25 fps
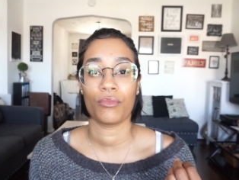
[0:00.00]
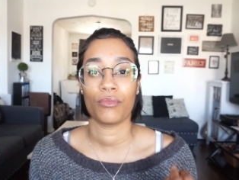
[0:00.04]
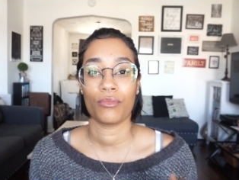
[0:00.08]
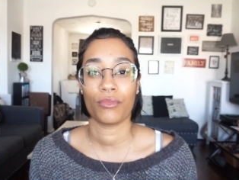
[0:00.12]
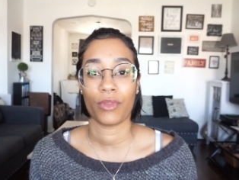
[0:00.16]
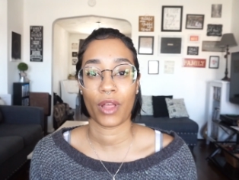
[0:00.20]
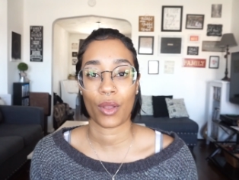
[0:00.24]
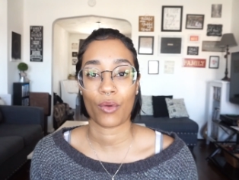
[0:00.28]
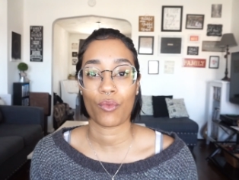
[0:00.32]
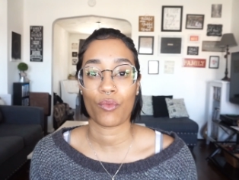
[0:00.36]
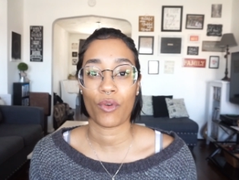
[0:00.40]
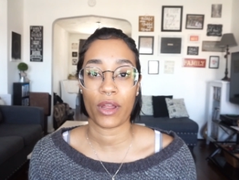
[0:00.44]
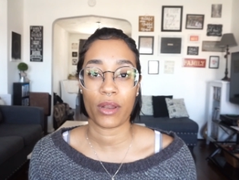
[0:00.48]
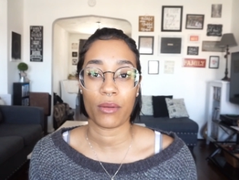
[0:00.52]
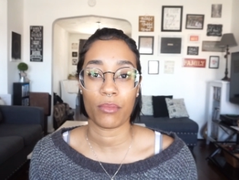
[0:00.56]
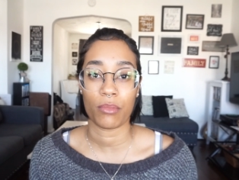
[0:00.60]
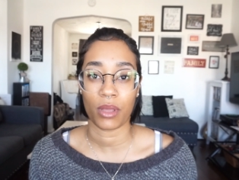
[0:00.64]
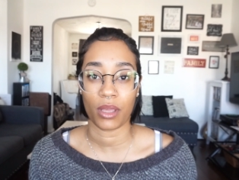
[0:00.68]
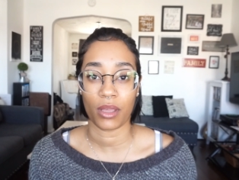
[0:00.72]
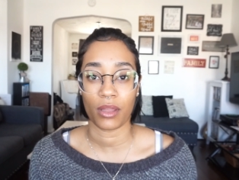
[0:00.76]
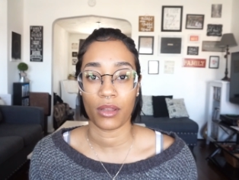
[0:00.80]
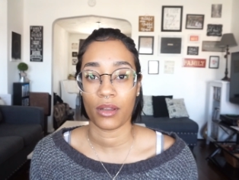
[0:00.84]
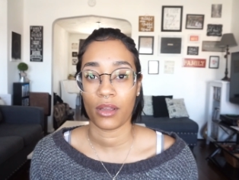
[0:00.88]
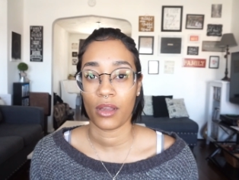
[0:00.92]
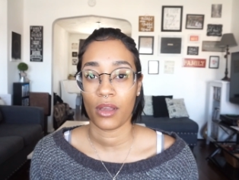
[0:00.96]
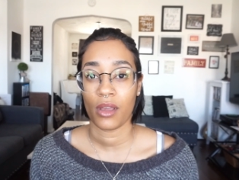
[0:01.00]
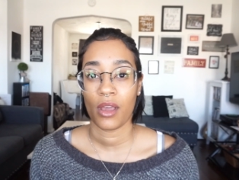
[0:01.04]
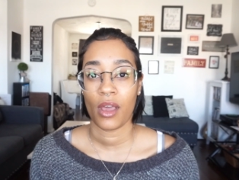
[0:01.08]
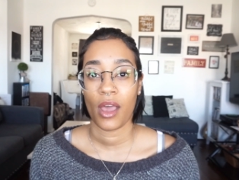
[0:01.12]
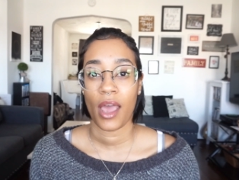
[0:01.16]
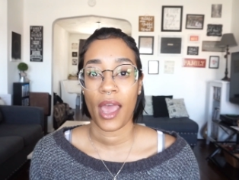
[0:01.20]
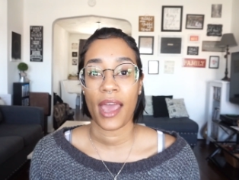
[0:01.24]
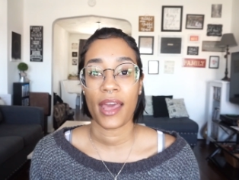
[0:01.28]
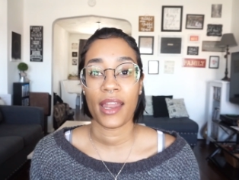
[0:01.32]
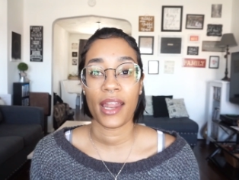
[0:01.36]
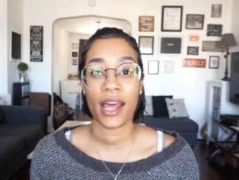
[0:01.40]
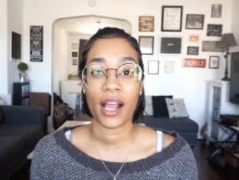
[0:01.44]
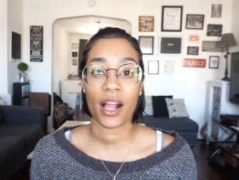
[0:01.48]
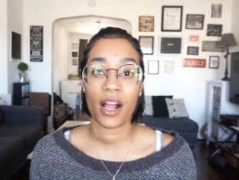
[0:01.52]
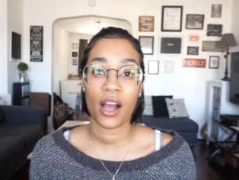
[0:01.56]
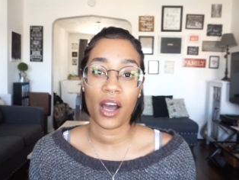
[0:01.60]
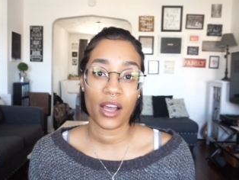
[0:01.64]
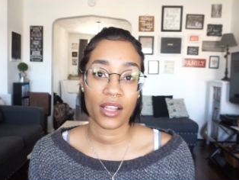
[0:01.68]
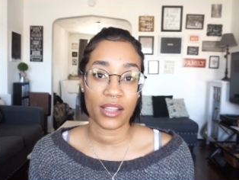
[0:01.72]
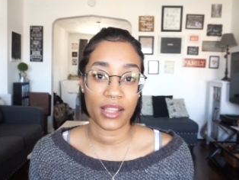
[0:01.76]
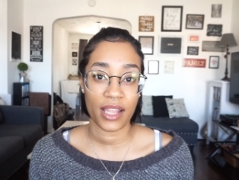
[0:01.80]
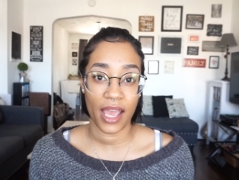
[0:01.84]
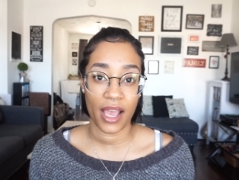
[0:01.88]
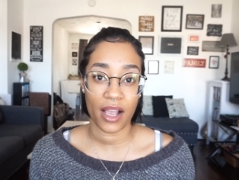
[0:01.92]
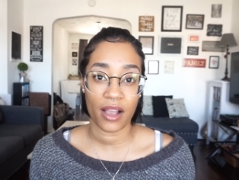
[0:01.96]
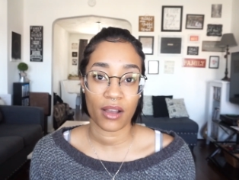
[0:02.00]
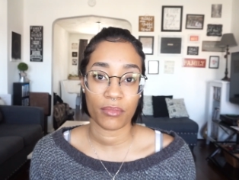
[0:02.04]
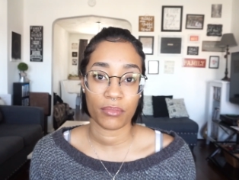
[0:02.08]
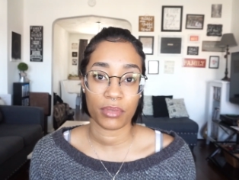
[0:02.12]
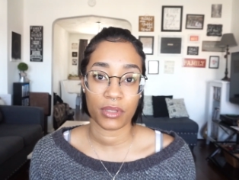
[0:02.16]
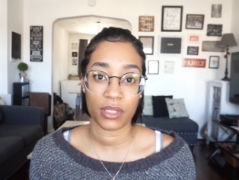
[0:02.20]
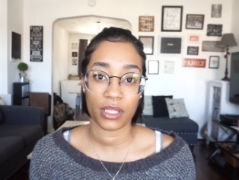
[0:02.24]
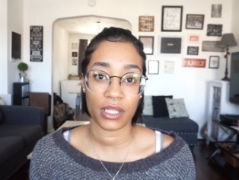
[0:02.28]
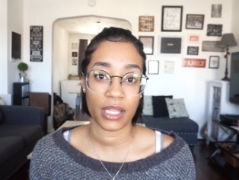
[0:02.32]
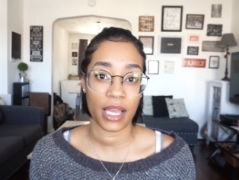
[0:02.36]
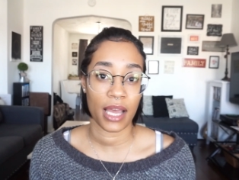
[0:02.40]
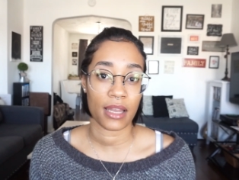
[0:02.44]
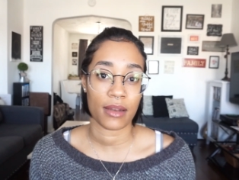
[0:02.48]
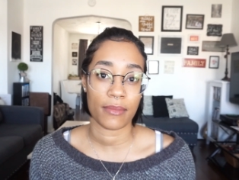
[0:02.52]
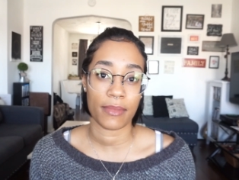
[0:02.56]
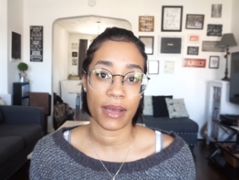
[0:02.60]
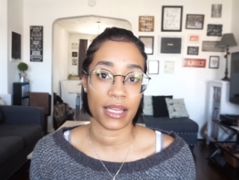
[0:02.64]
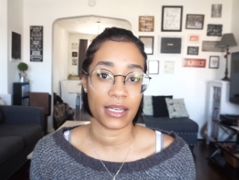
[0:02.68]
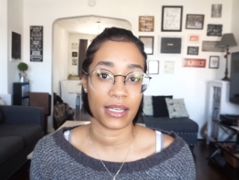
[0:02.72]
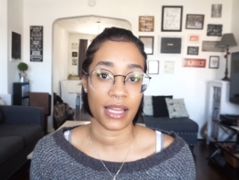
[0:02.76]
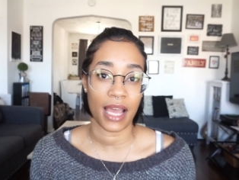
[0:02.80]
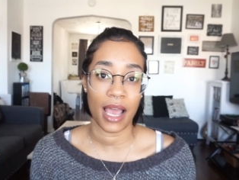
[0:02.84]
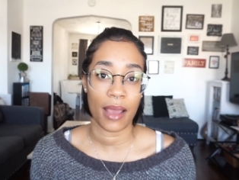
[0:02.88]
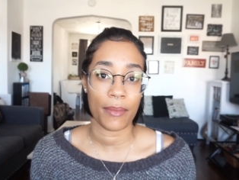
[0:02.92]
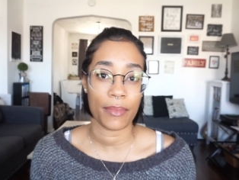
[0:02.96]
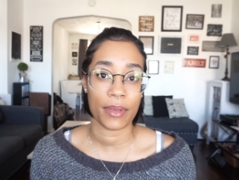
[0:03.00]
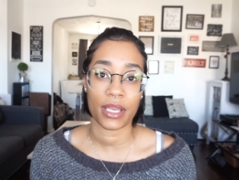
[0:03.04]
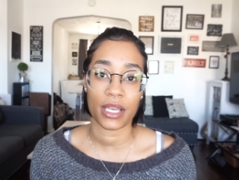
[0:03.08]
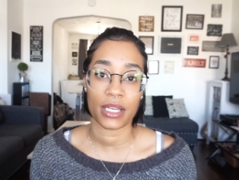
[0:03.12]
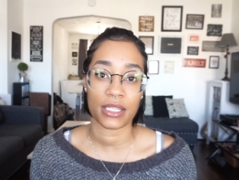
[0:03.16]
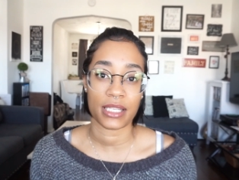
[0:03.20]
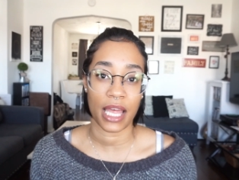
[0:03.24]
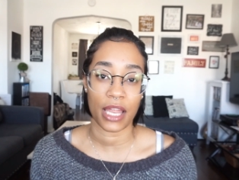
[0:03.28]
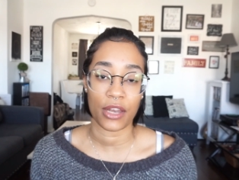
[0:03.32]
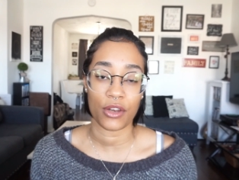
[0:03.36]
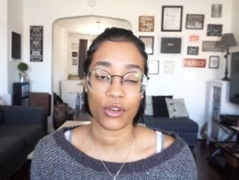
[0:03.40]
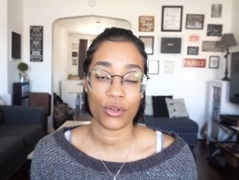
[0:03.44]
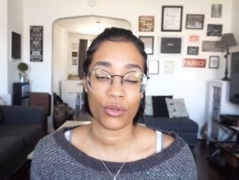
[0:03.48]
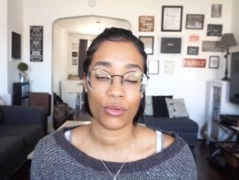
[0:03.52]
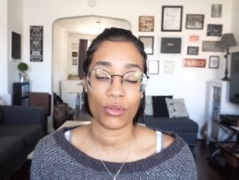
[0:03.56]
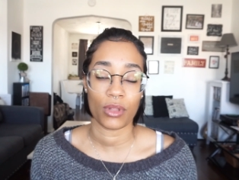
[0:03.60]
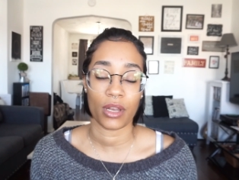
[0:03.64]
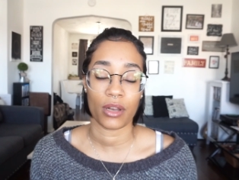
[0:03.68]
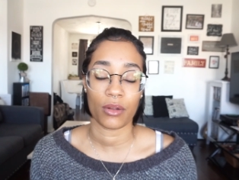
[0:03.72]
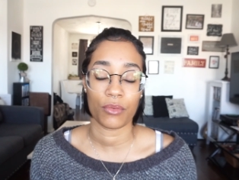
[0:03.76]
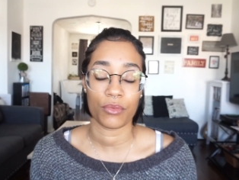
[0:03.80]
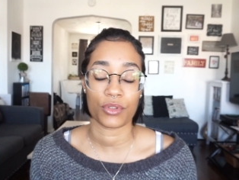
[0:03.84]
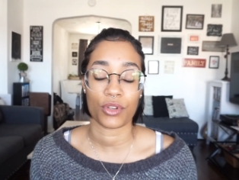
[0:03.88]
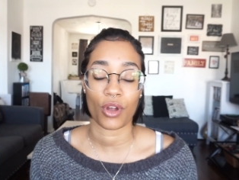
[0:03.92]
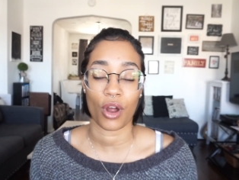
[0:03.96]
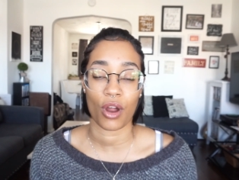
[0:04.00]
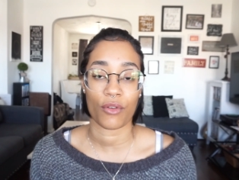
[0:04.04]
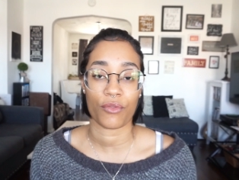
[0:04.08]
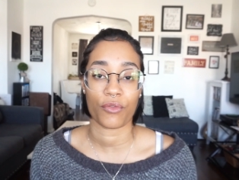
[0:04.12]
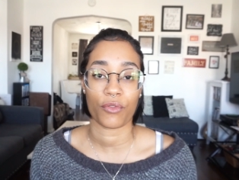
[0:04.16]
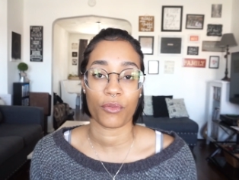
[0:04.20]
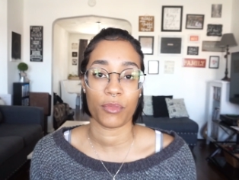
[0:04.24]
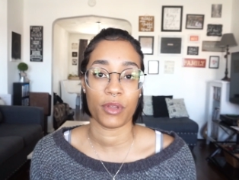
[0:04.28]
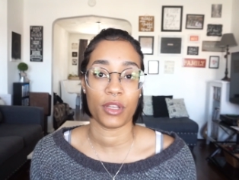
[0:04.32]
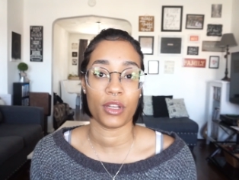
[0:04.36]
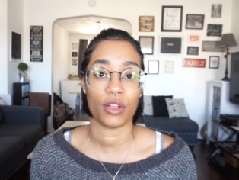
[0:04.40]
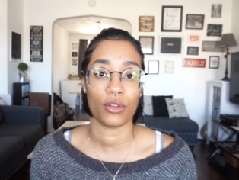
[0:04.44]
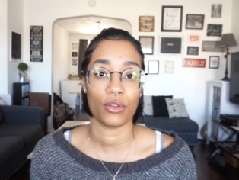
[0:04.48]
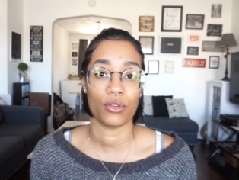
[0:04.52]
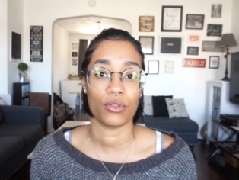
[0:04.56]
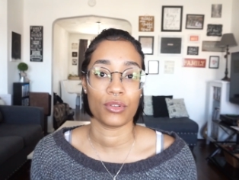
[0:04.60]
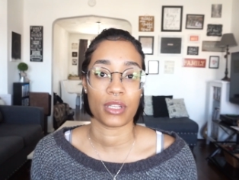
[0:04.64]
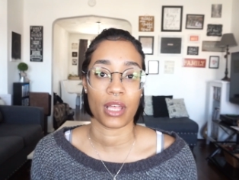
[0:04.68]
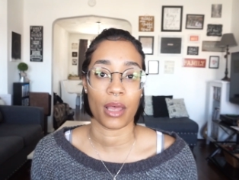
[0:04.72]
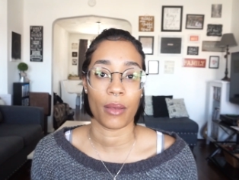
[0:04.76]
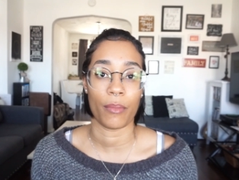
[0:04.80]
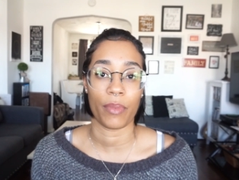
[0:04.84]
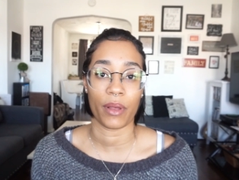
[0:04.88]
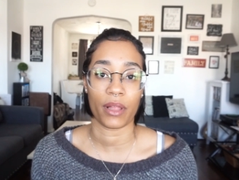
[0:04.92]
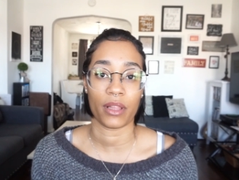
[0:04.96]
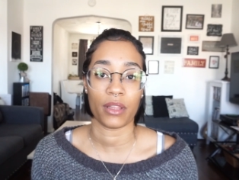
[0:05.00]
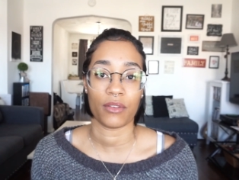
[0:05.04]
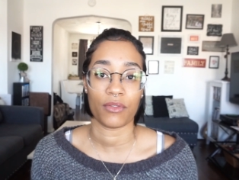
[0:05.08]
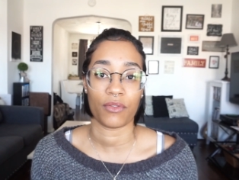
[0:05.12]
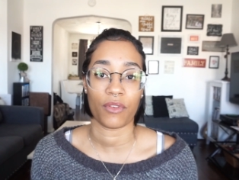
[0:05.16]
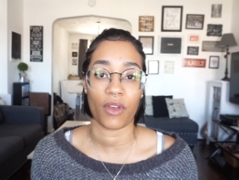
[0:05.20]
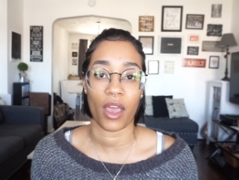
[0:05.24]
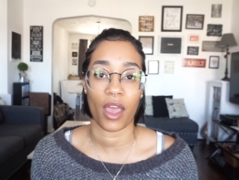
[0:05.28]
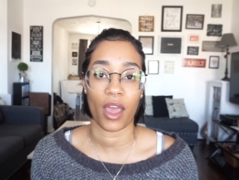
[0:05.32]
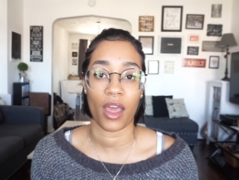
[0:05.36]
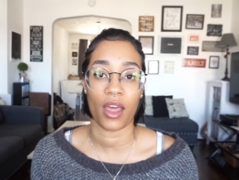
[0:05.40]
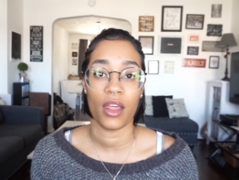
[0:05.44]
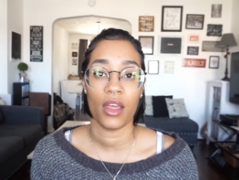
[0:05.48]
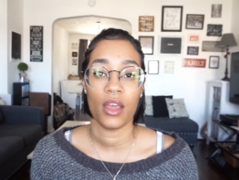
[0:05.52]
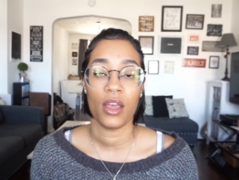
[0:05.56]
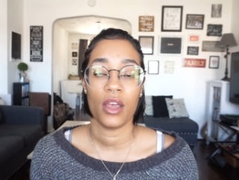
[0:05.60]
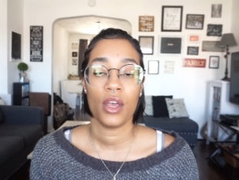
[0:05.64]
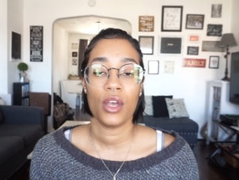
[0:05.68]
like red meat. And I cut that completely out of my diet because I knew that it was hard for me to lose that belly fat.